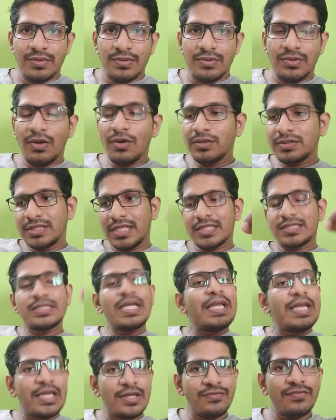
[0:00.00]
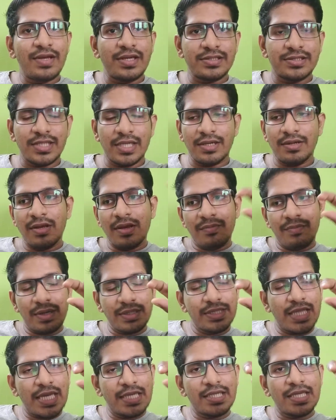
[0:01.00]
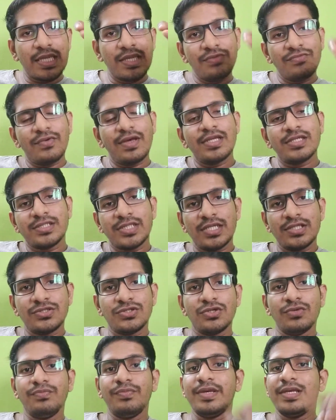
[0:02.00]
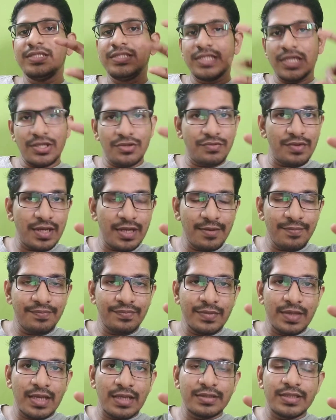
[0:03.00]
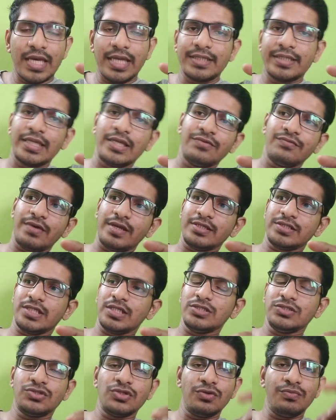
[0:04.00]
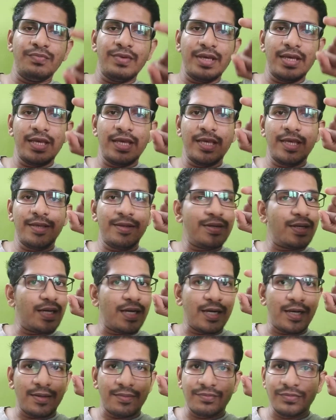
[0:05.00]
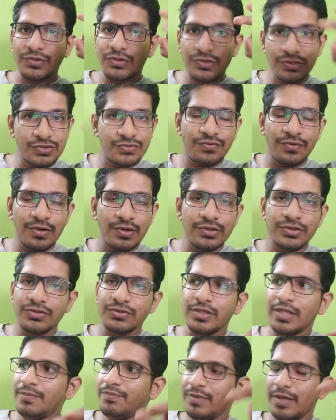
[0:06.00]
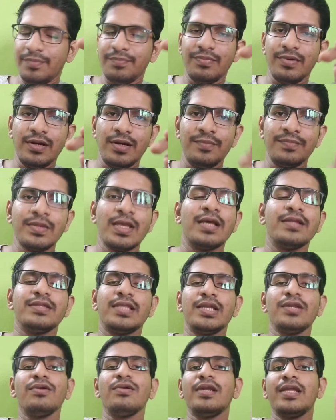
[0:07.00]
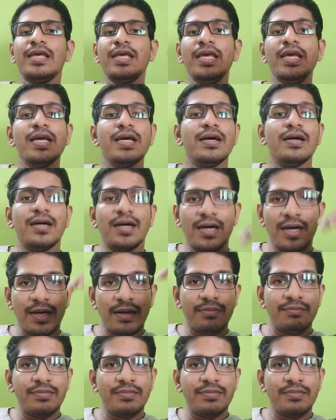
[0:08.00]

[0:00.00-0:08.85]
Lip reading: Not just an invention, but that invention should be genuine, that invention should be useful to the people, then only a